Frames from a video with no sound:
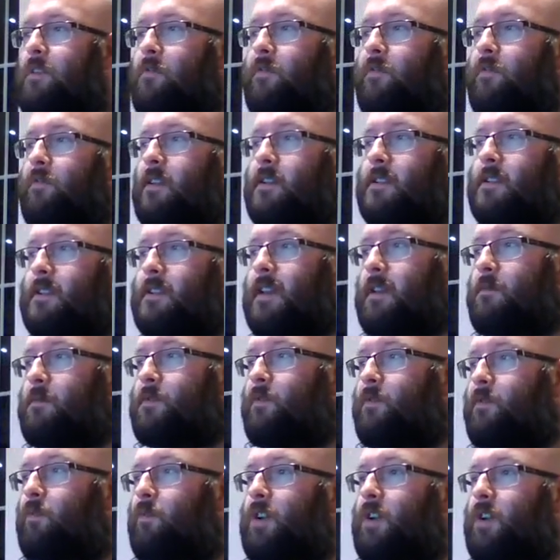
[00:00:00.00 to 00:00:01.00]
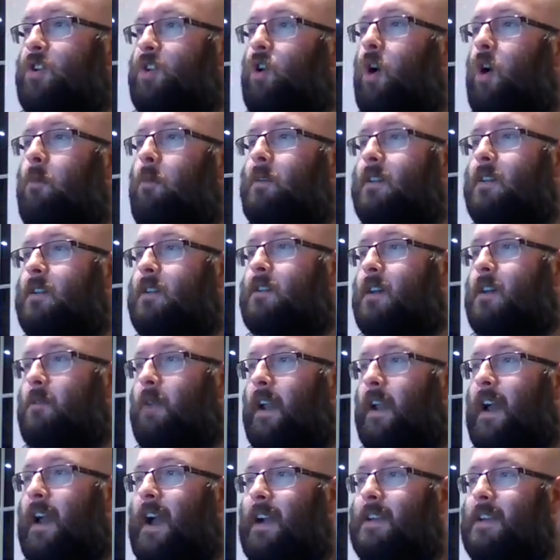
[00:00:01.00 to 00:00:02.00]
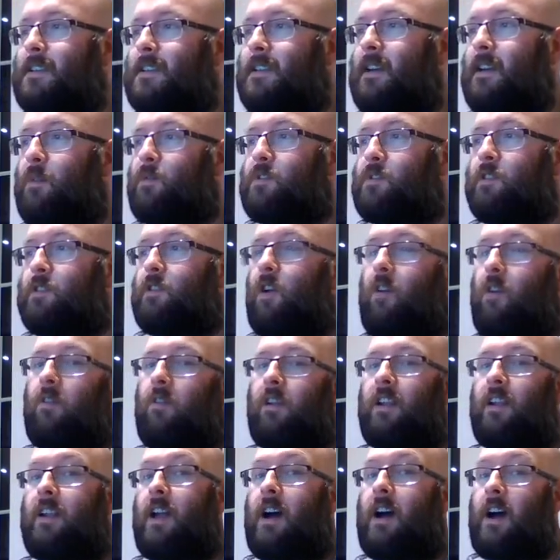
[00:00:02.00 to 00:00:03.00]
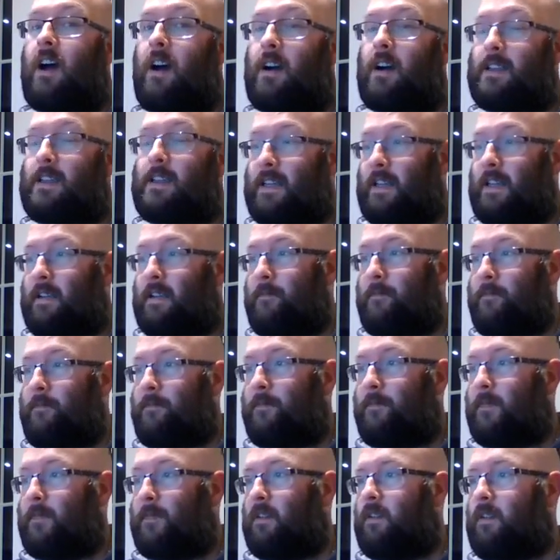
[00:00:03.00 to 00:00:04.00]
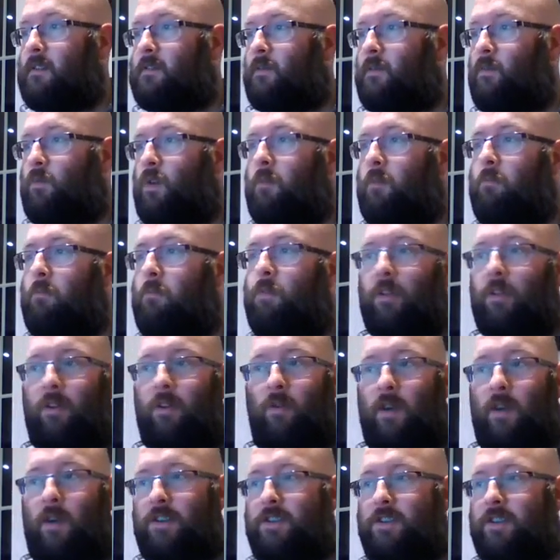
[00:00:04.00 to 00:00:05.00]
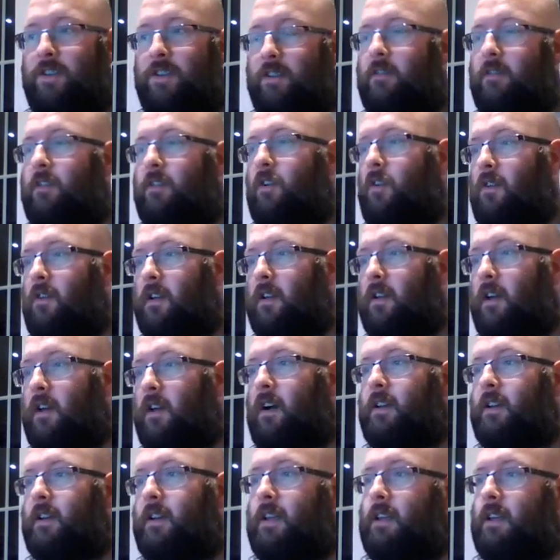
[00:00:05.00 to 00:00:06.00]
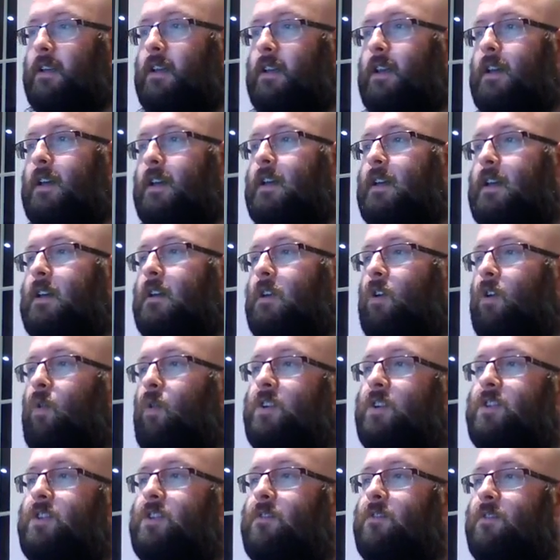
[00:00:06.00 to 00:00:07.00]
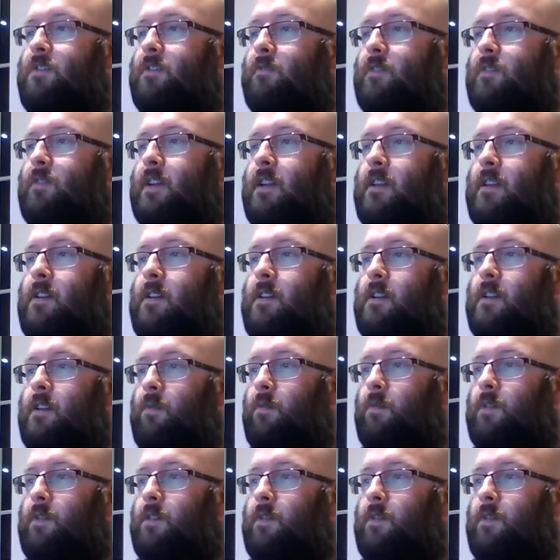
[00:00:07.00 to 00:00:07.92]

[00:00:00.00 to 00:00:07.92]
were the first names of which comedy double act? That was Laurel and Hardy. So 1 point question, Laurel and Hardy. Question 3